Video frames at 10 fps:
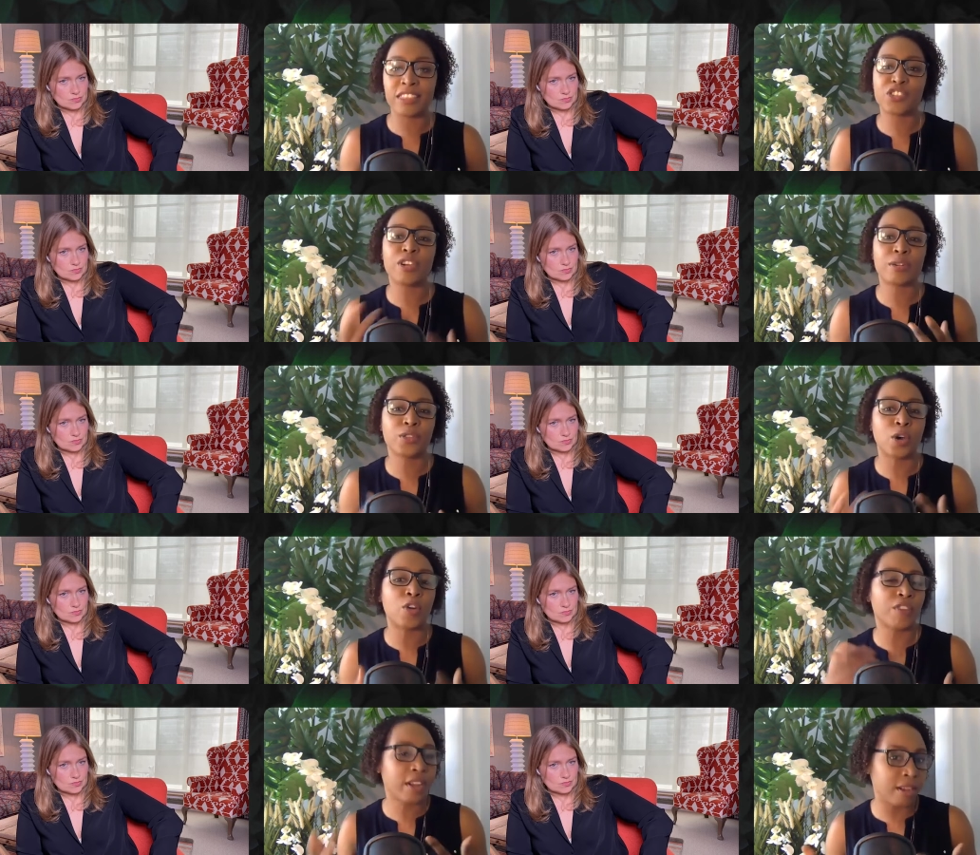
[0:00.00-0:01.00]
Speaker 1: the struggle to
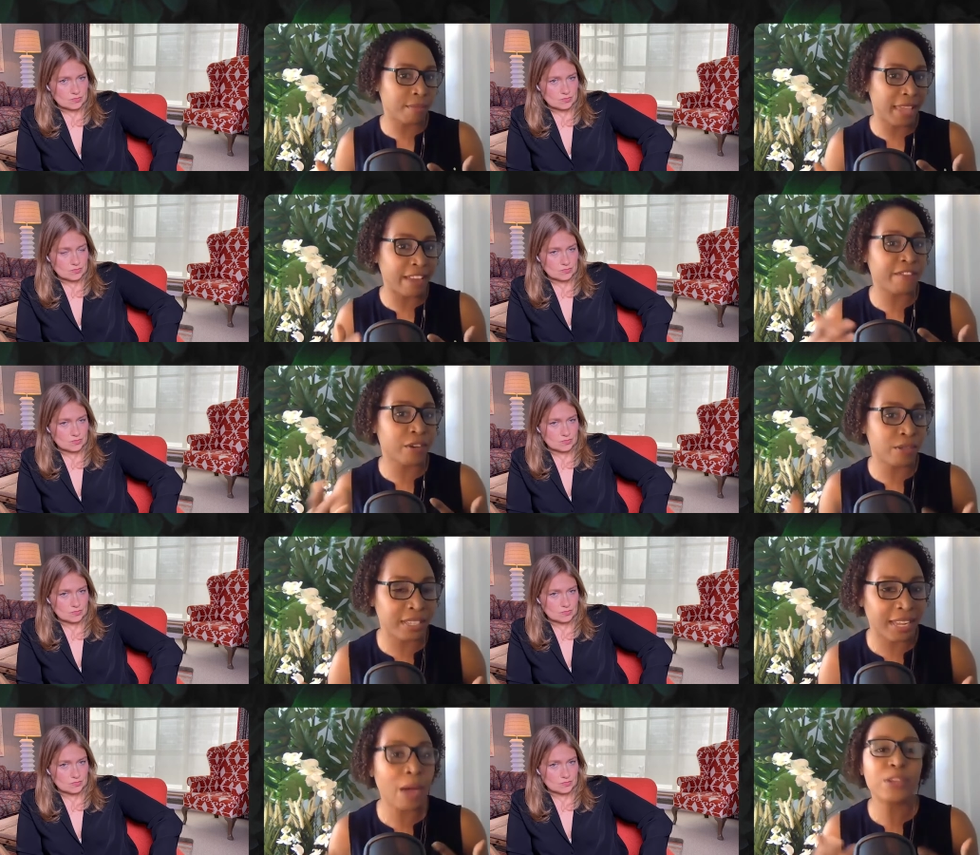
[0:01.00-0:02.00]
overcome
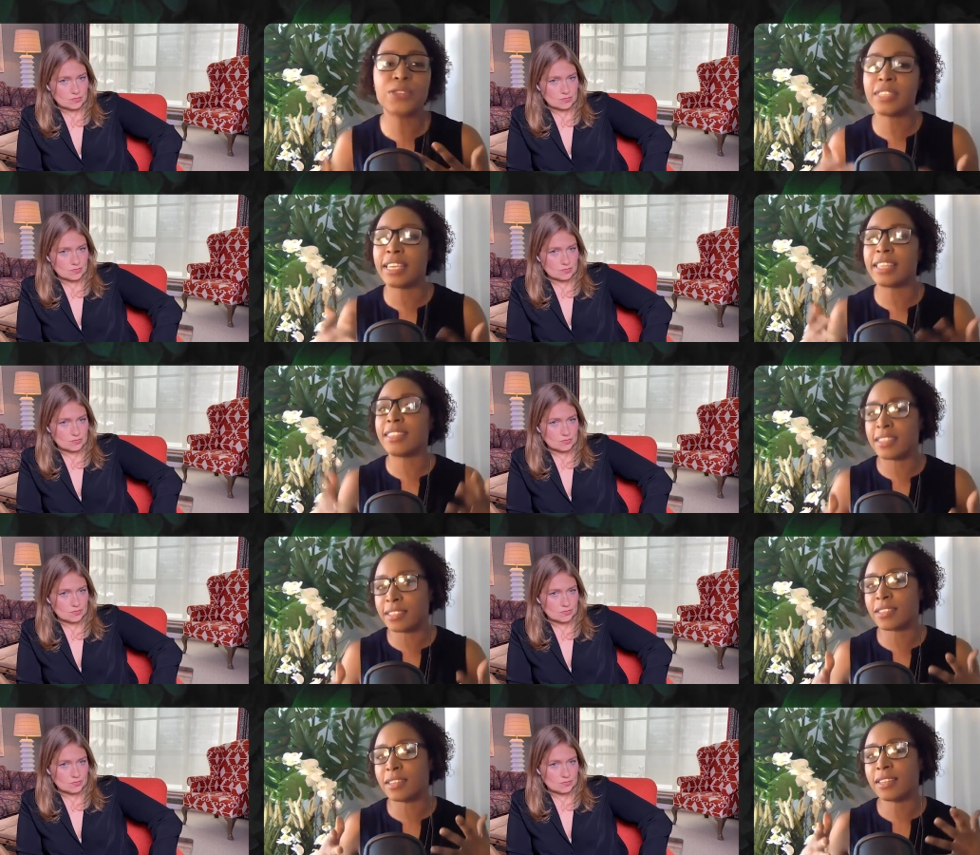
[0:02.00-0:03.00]
adversity. How would you say
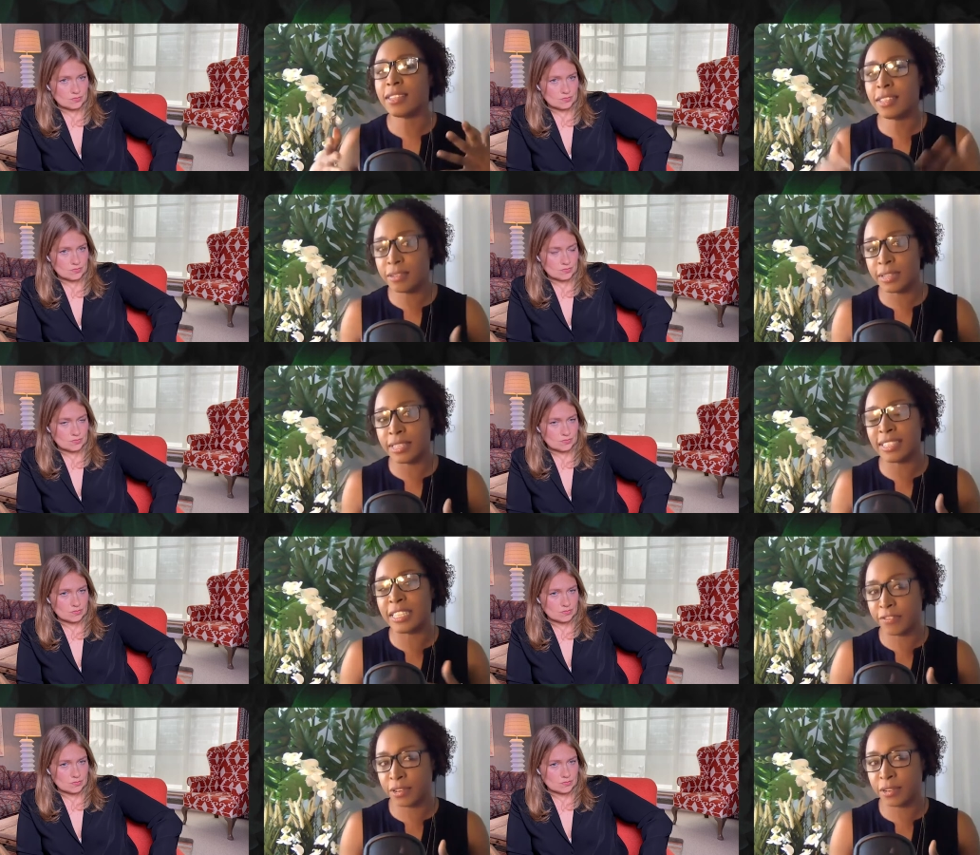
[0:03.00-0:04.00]
this series
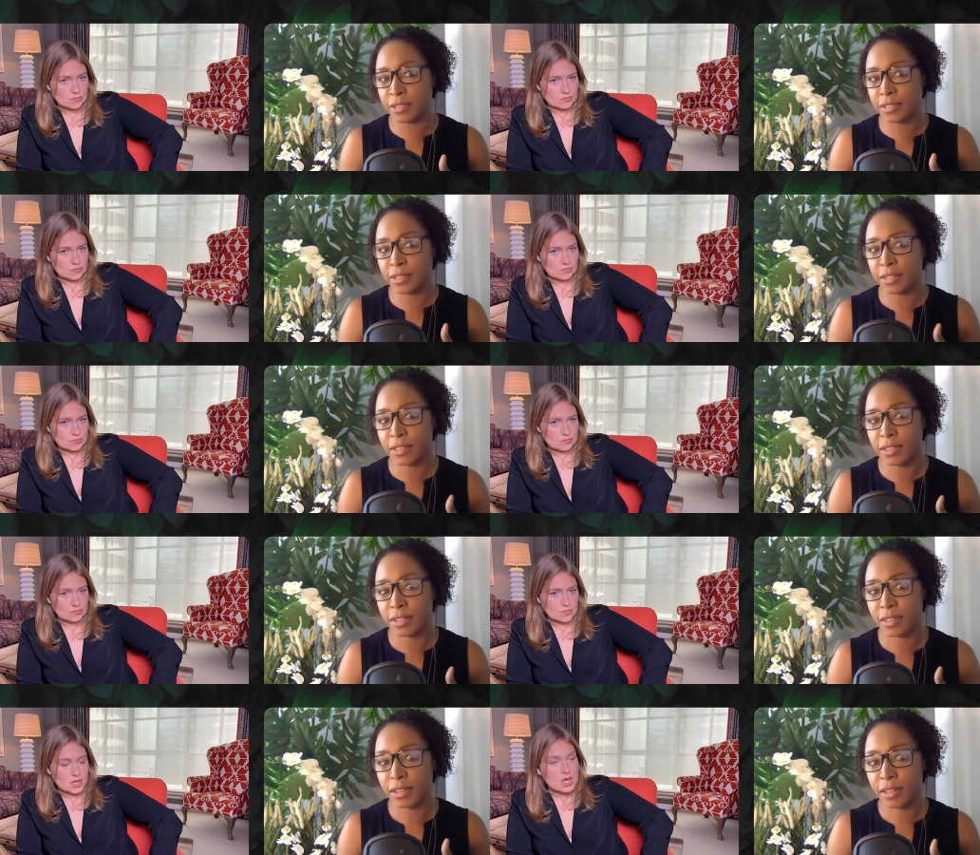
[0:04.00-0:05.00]
differs?
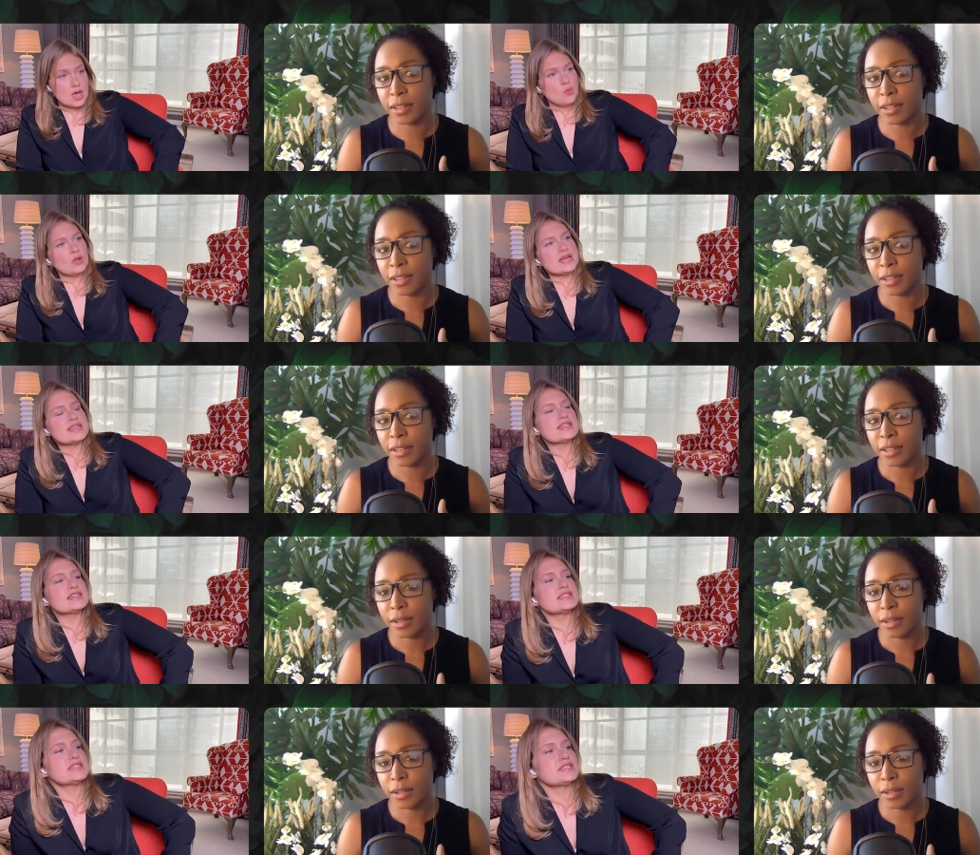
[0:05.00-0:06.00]
Speaker 2: Well, I think
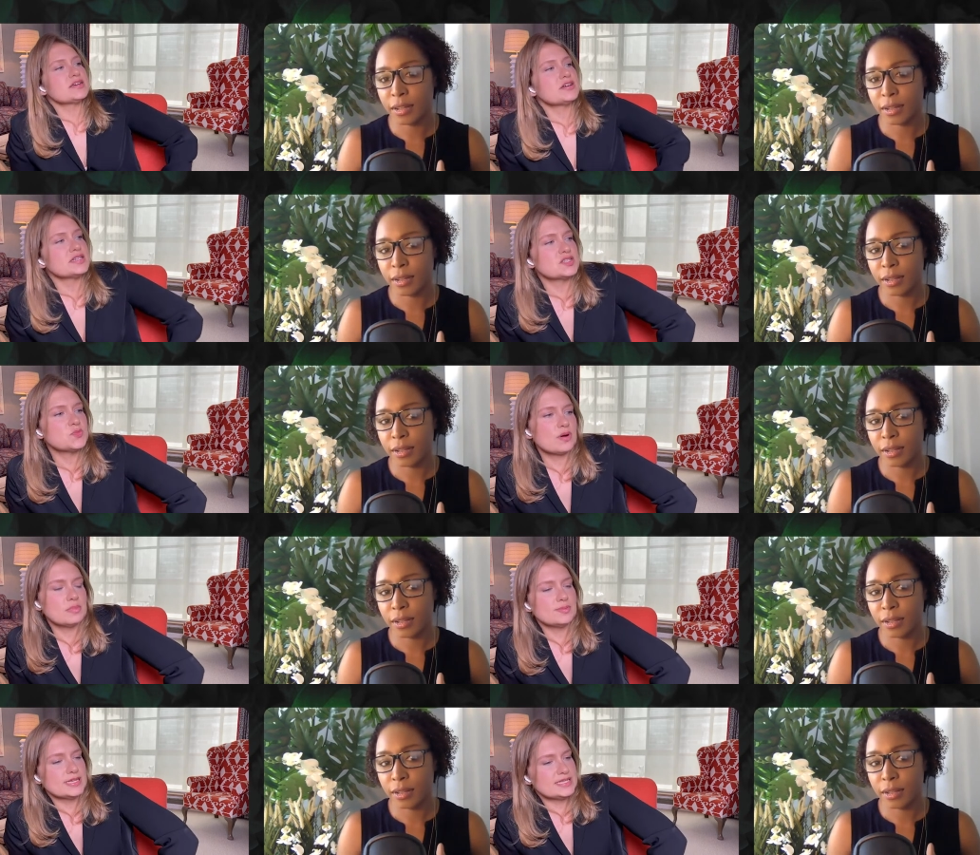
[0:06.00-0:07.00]
this series is
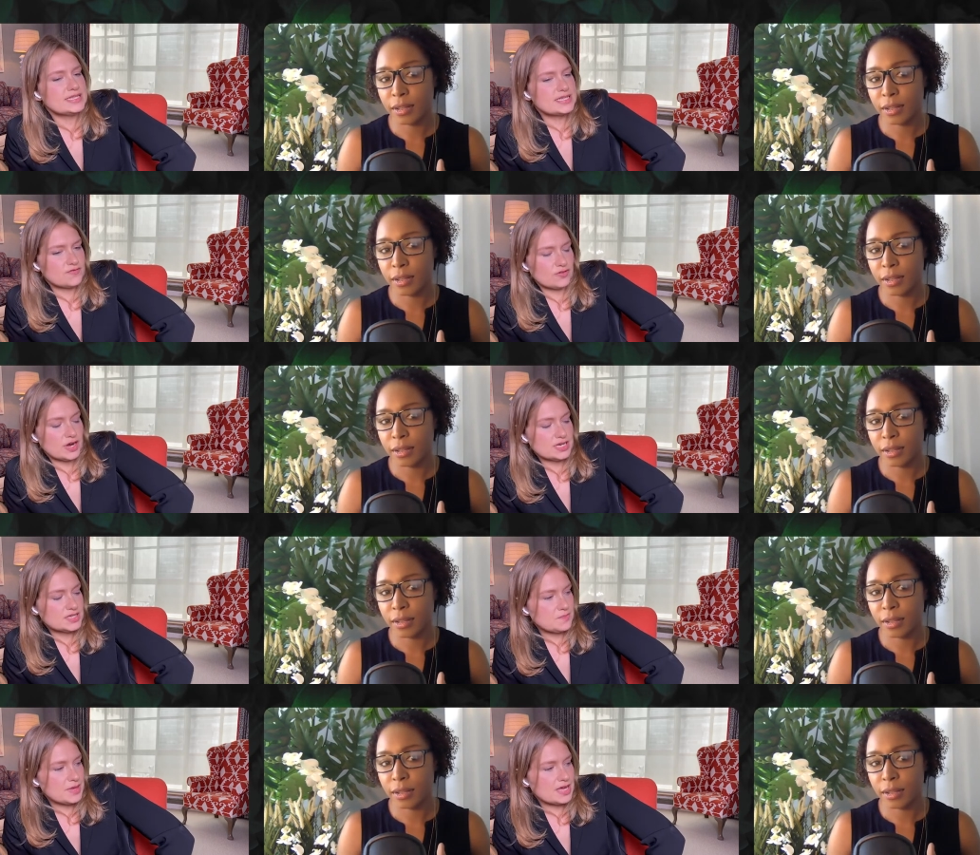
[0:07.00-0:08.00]
probably different
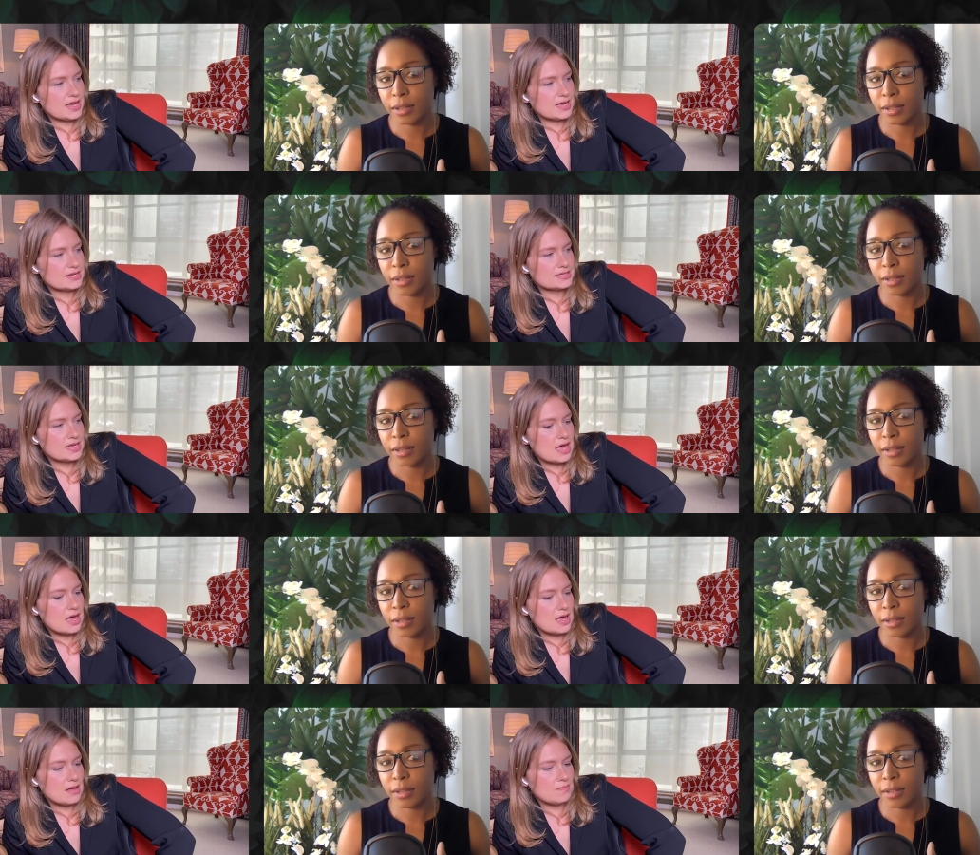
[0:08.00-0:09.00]
because
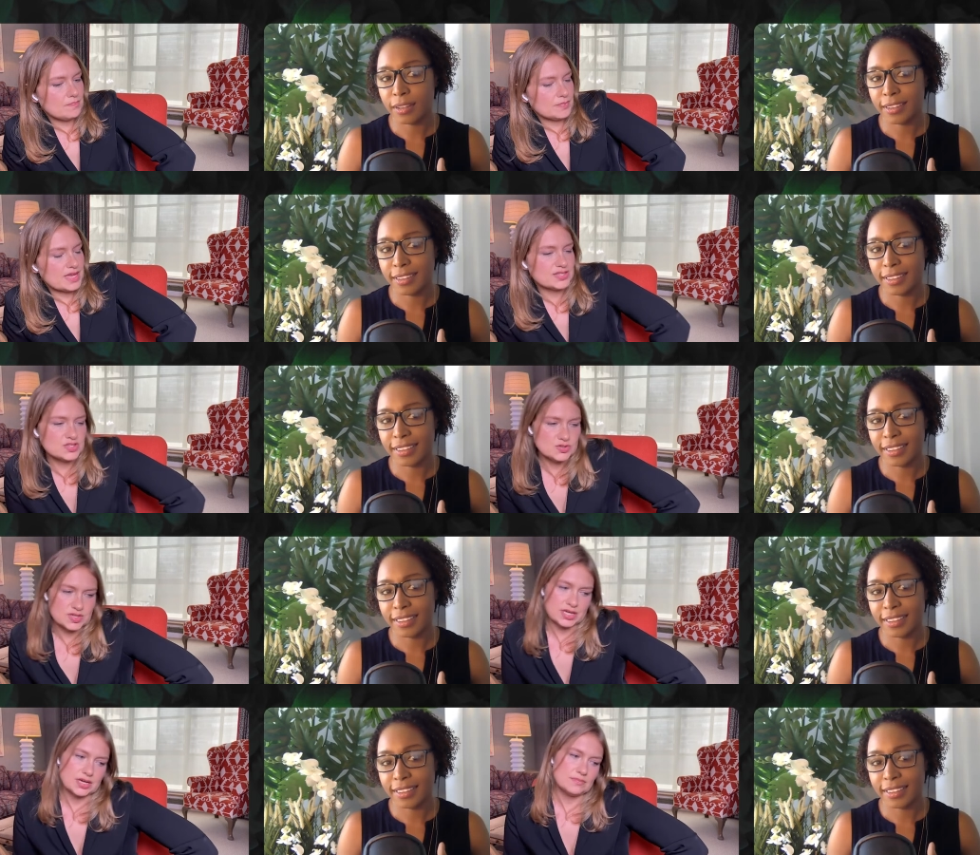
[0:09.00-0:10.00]
um, it's
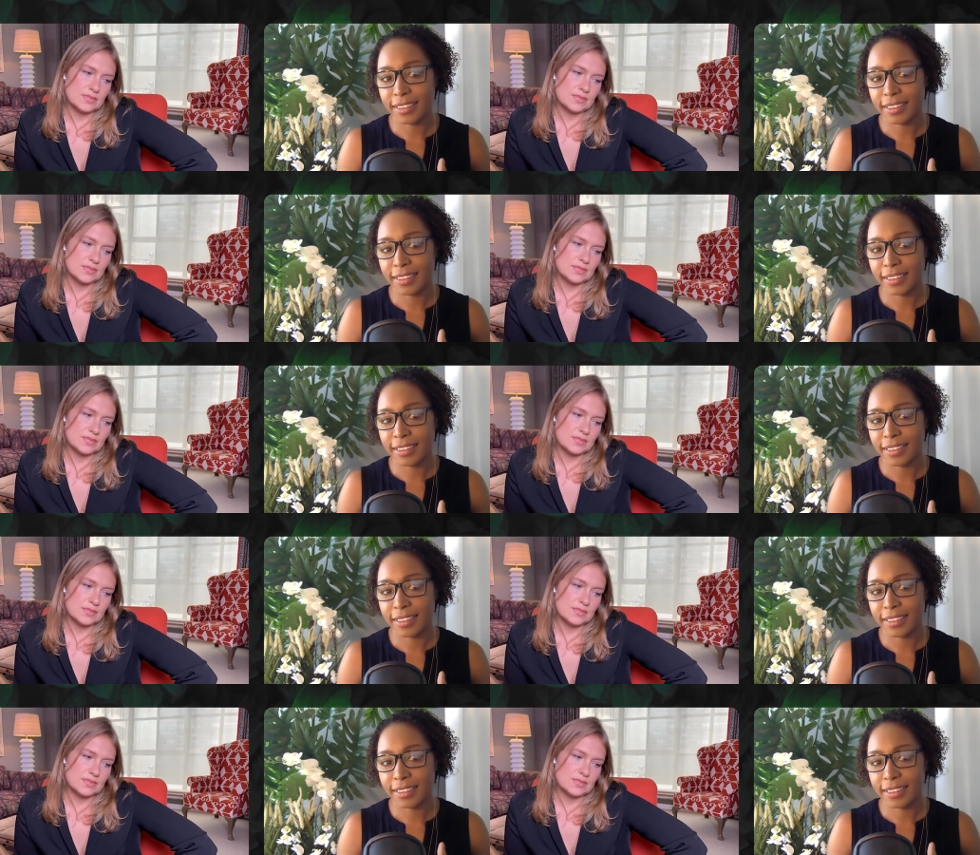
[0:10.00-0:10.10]
using a,